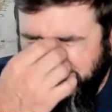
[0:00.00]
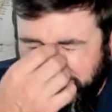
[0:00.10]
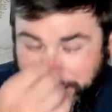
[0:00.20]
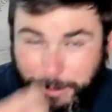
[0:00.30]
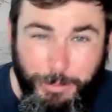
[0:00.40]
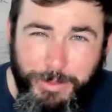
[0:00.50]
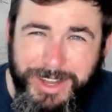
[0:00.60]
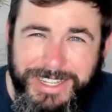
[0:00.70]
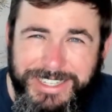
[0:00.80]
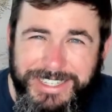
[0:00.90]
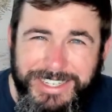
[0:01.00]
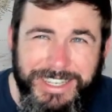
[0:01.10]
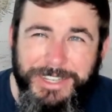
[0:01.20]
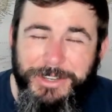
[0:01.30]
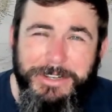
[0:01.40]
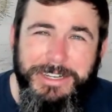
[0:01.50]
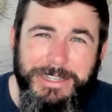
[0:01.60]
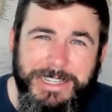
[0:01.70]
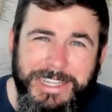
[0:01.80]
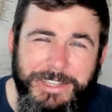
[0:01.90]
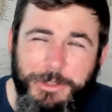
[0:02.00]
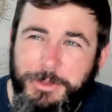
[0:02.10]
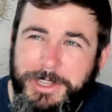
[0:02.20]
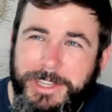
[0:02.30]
Like, what? You're going to leave?